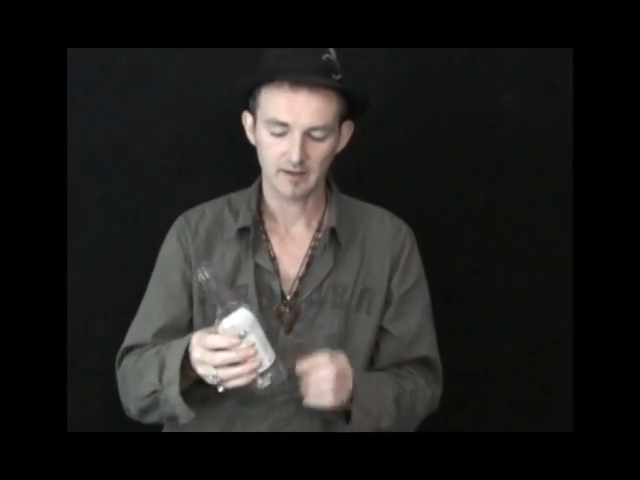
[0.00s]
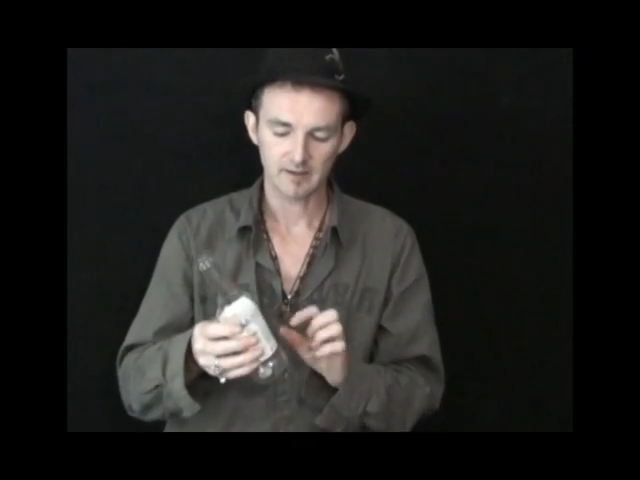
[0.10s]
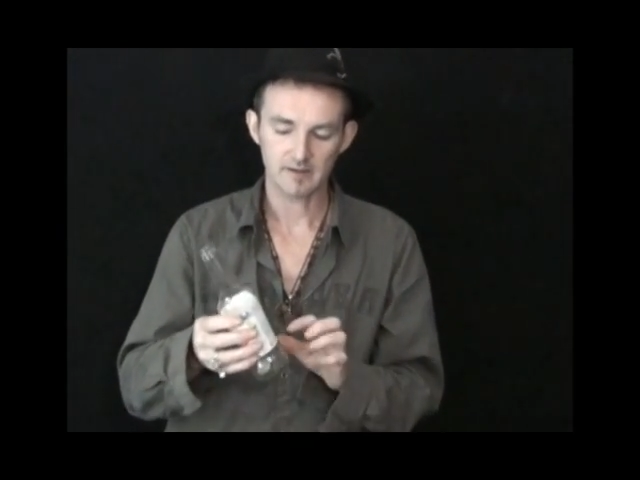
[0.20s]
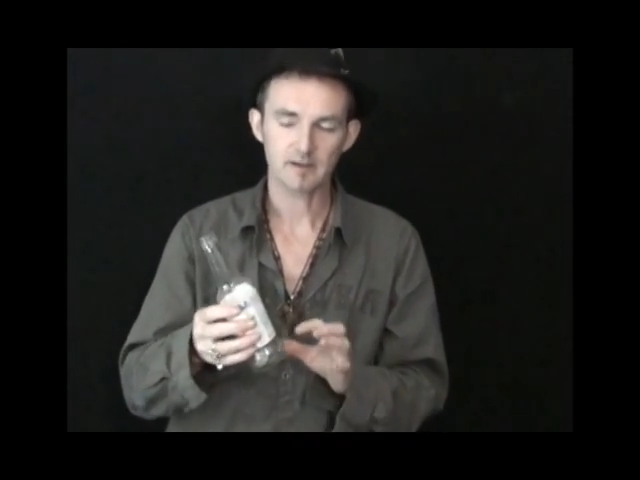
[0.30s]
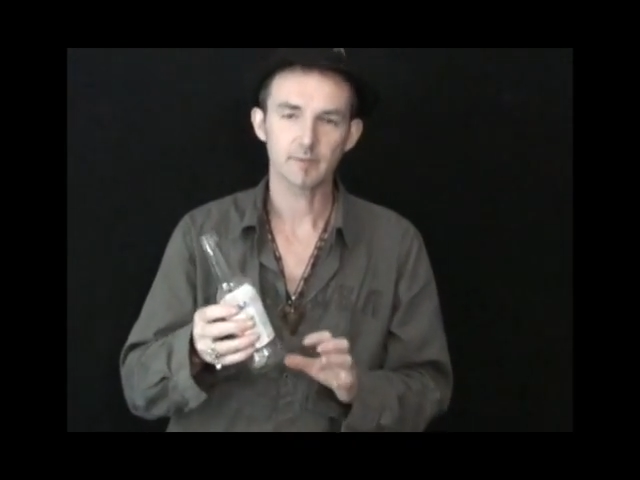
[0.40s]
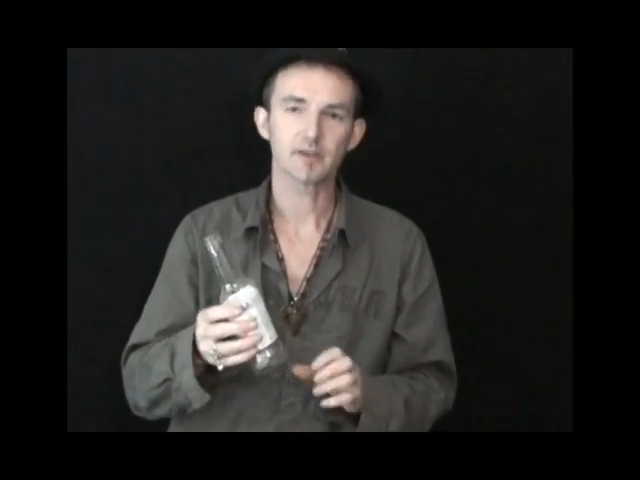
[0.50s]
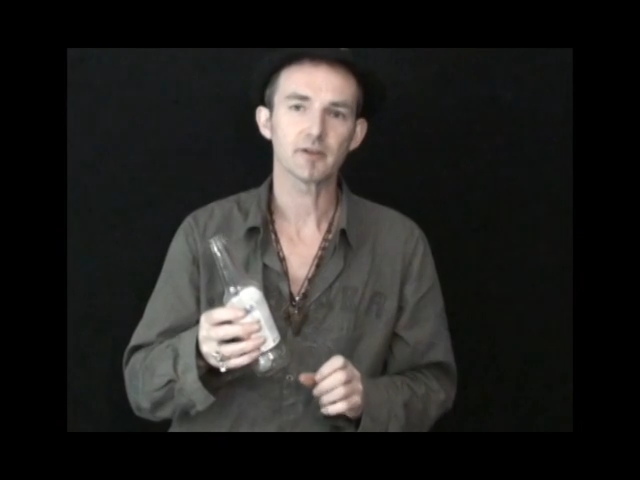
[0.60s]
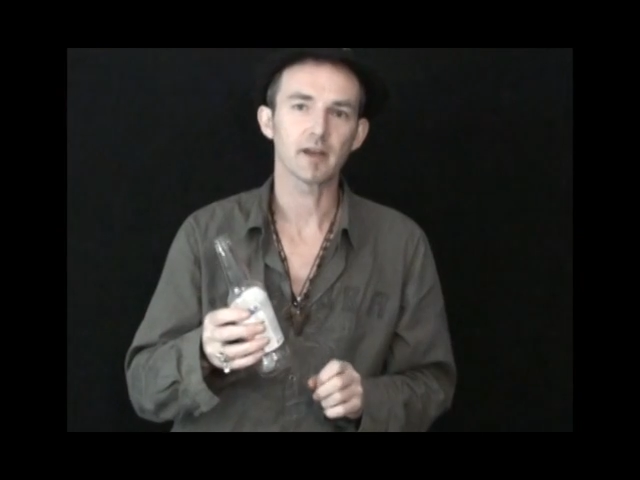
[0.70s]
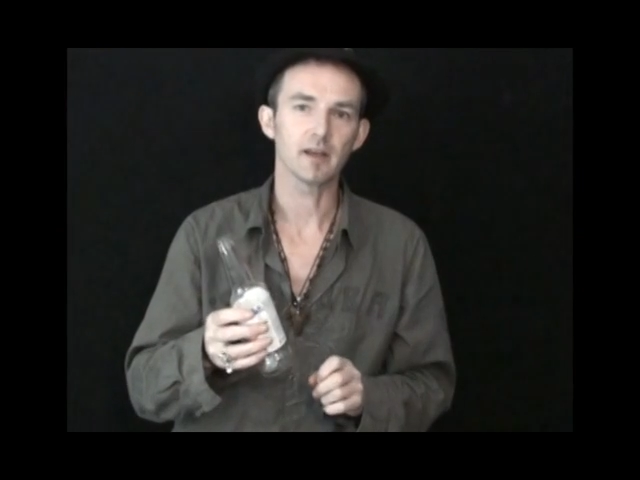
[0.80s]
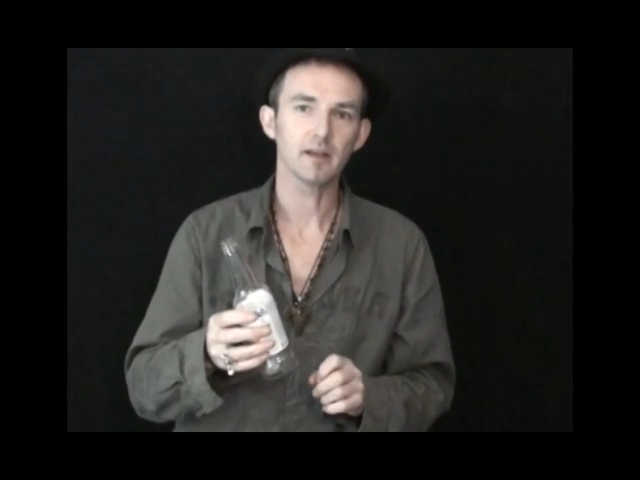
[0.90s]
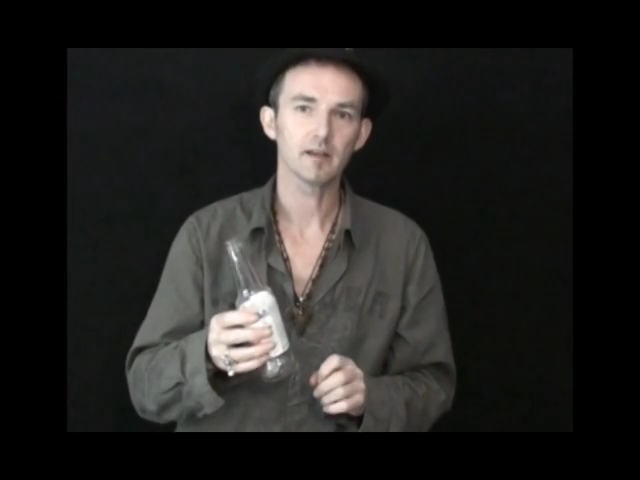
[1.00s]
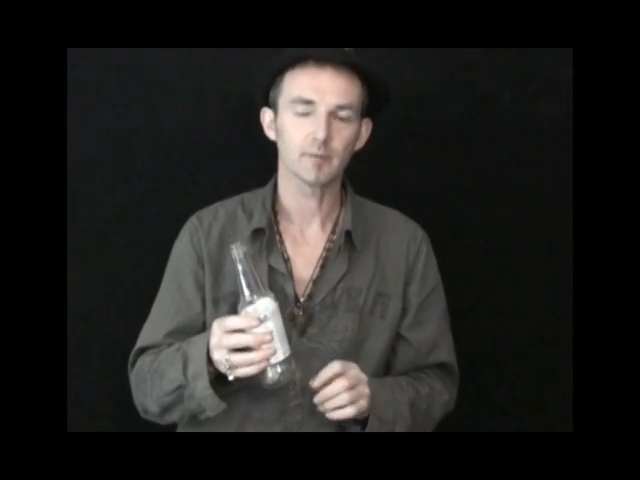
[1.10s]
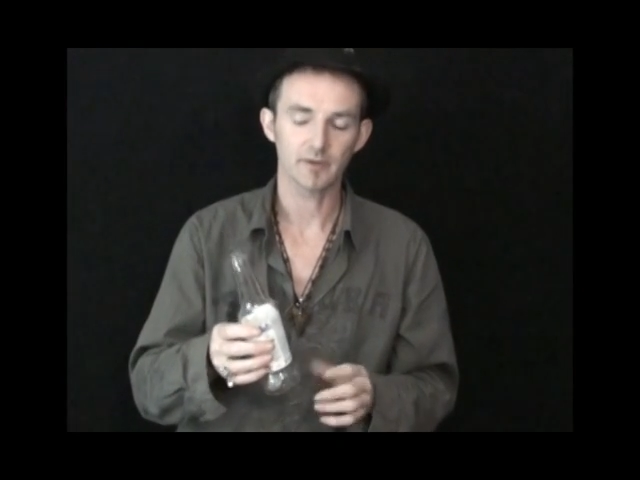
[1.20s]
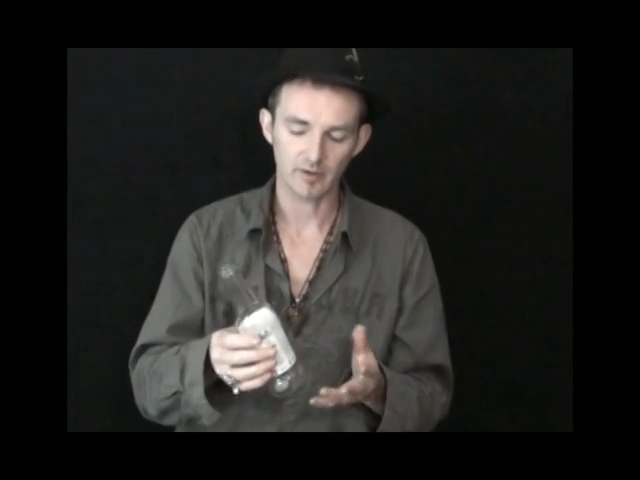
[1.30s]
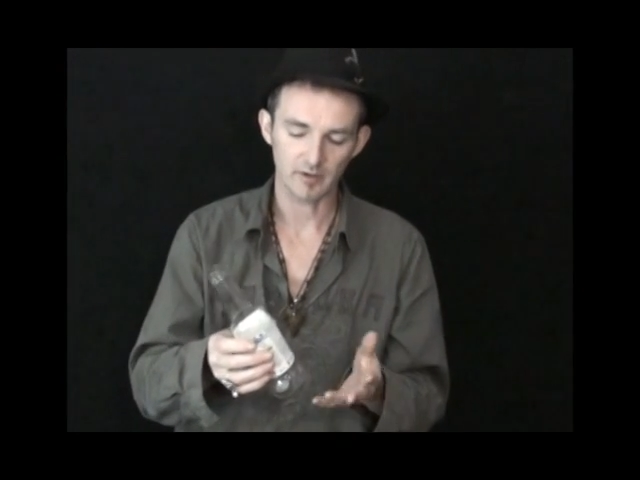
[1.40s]
It is a bit tricky,
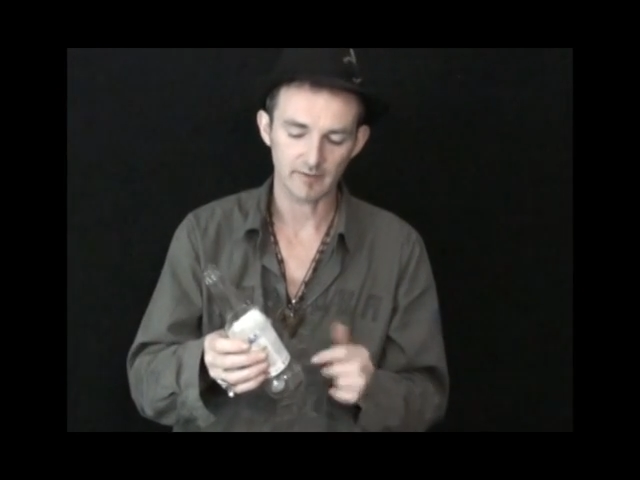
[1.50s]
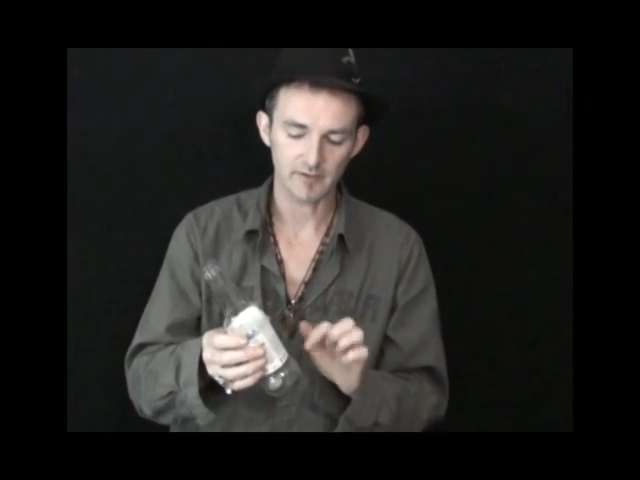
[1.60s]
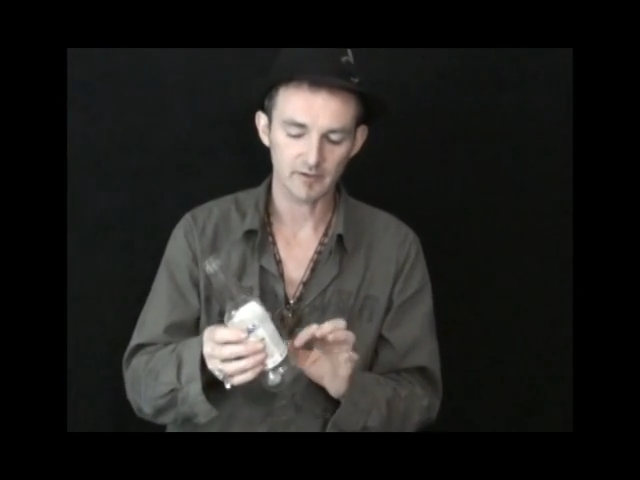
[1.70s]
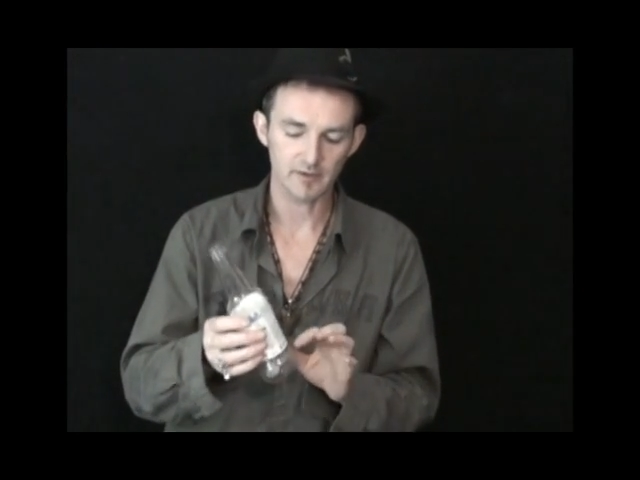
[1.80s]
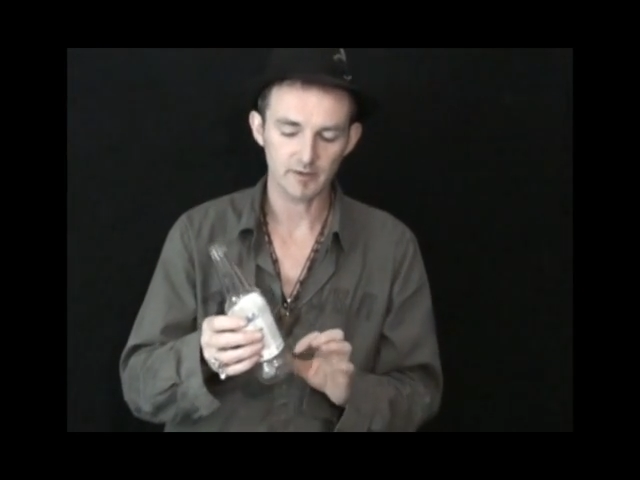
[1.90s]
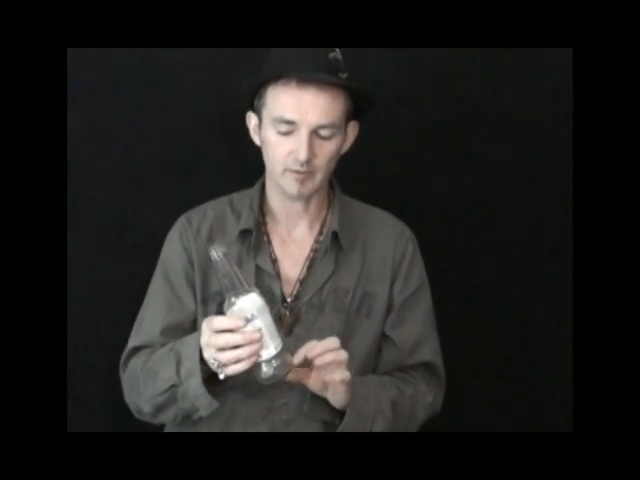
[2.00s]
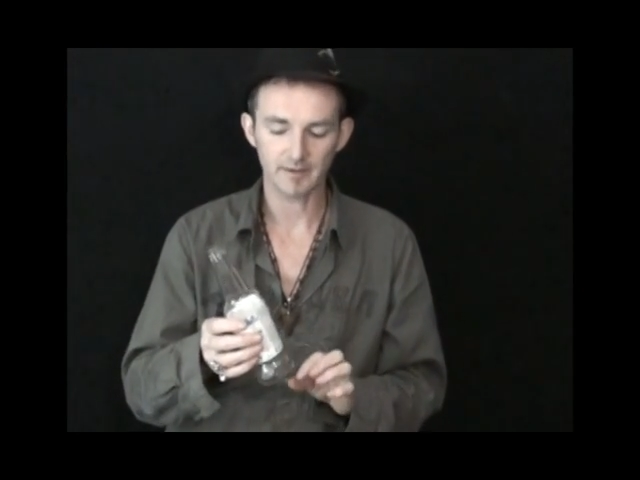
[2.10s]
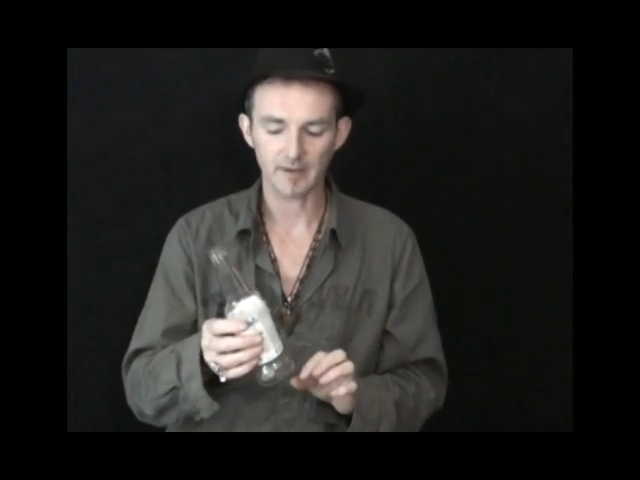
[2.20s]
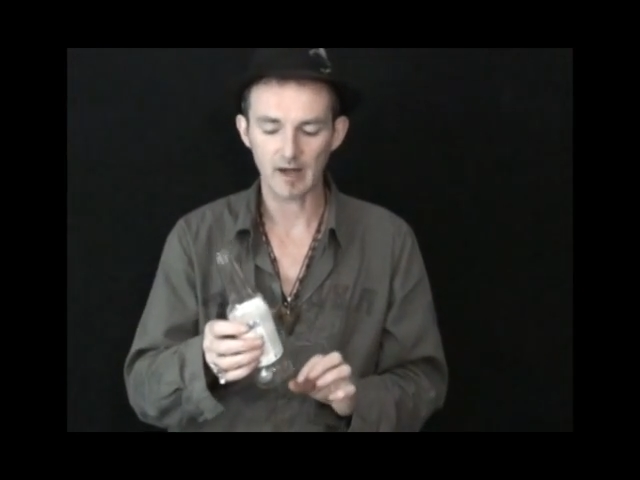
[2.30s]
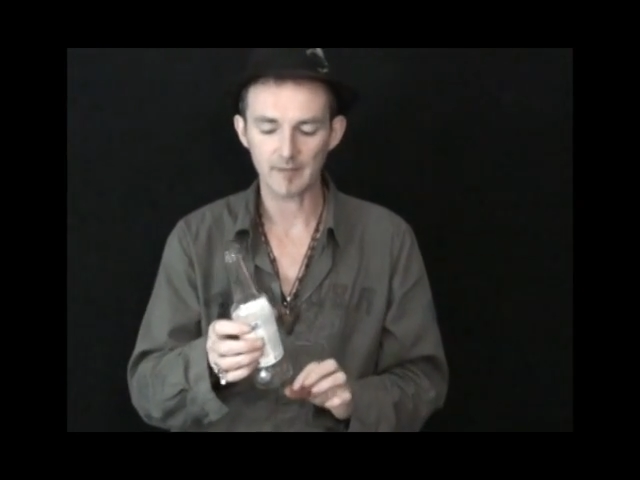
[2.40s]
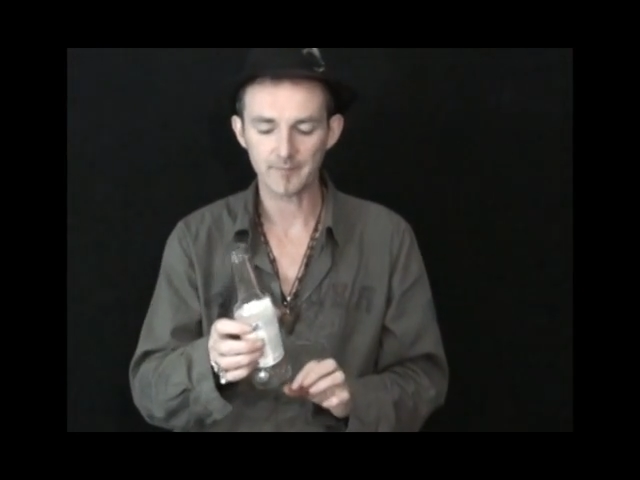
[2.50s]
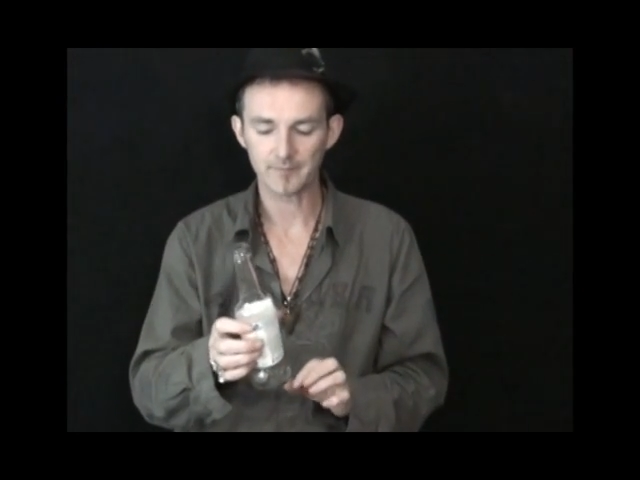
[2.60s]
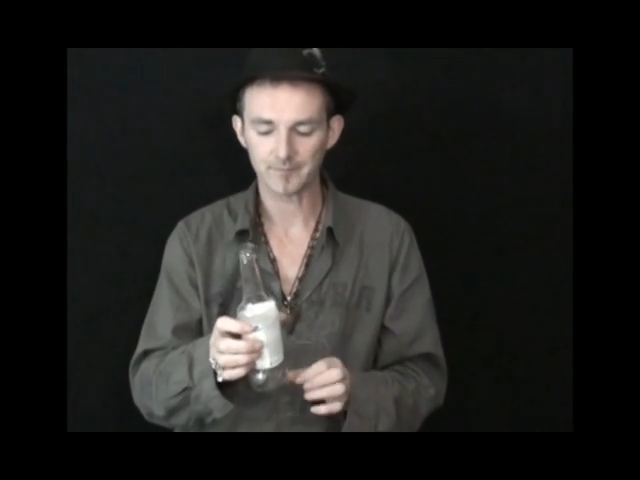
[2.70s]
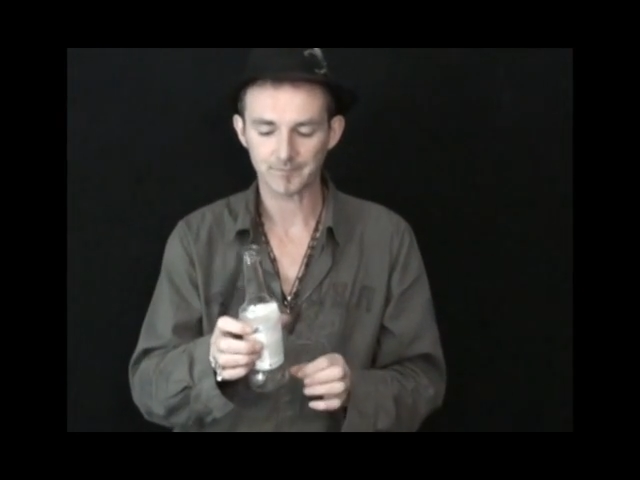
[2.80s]
but you only have to do this one time